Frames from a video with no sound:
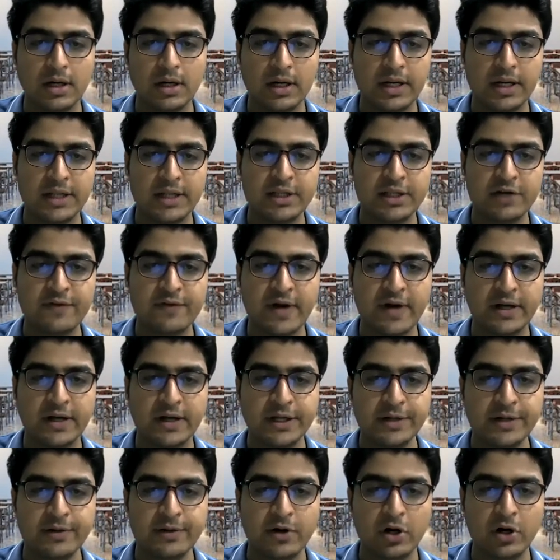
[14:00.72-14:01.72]
another
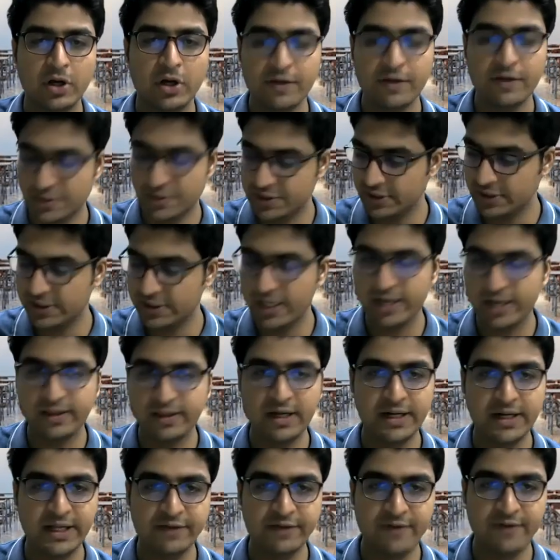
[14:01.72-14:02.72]
vector, okay, which is the
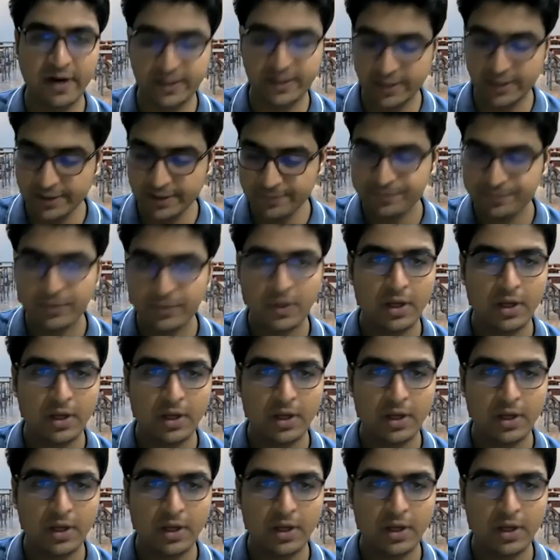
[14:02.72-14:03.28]
resulting vector,